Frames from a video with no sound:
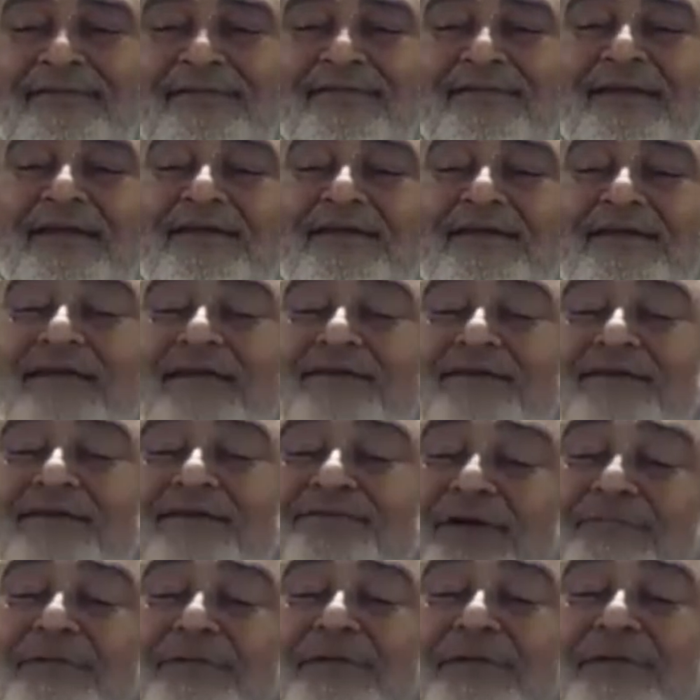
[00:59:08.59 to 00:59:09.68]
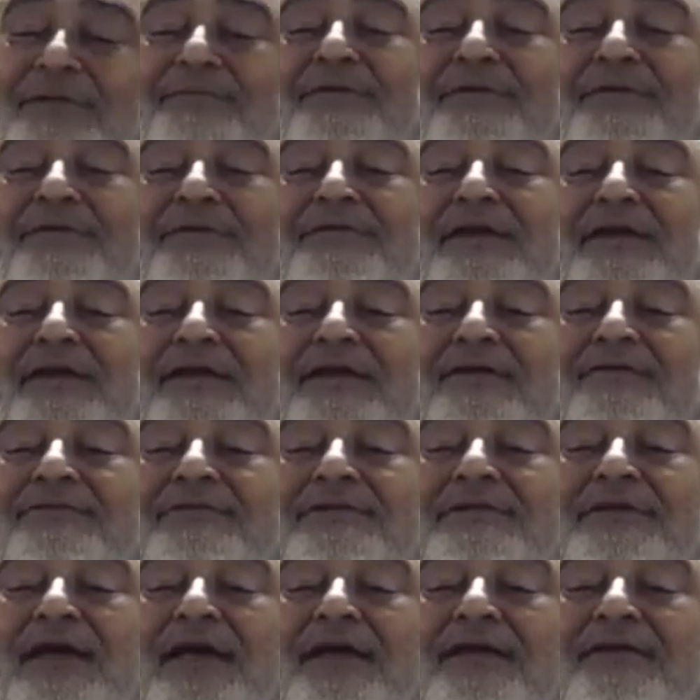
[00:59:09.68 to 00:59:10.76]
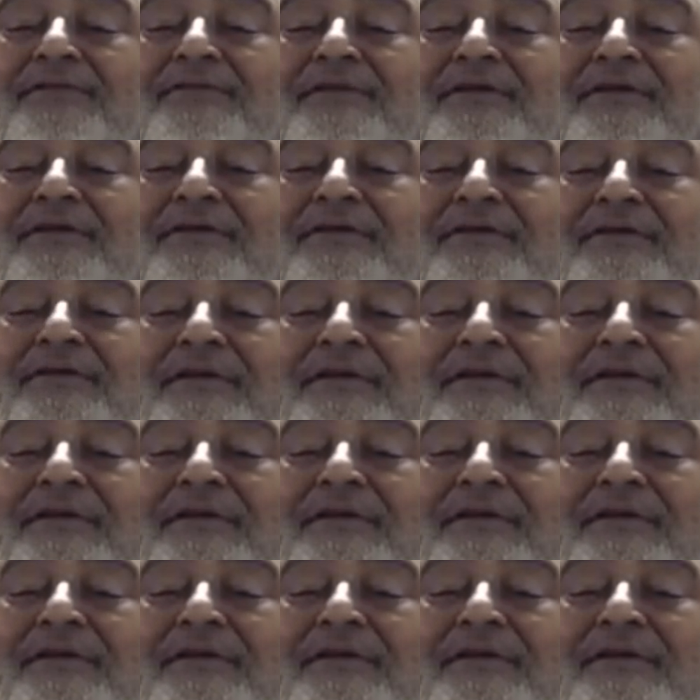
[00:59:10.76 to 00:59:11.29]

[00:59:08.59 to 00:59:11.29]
This is favorable circumstances